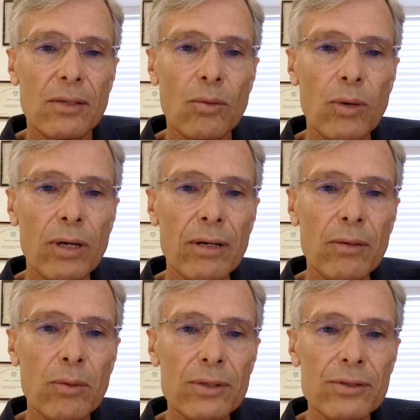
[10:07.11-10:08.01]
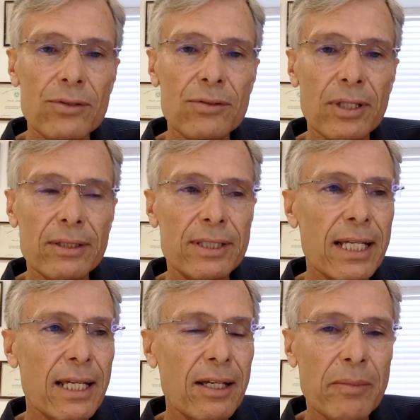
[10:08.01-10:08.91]
was
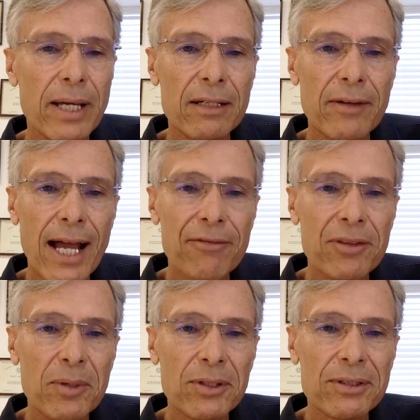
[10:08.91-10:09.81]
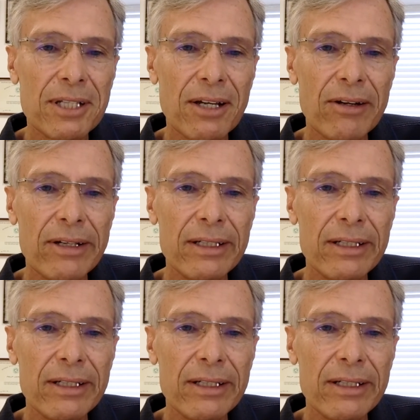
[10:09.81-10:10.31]
taking command of half the military,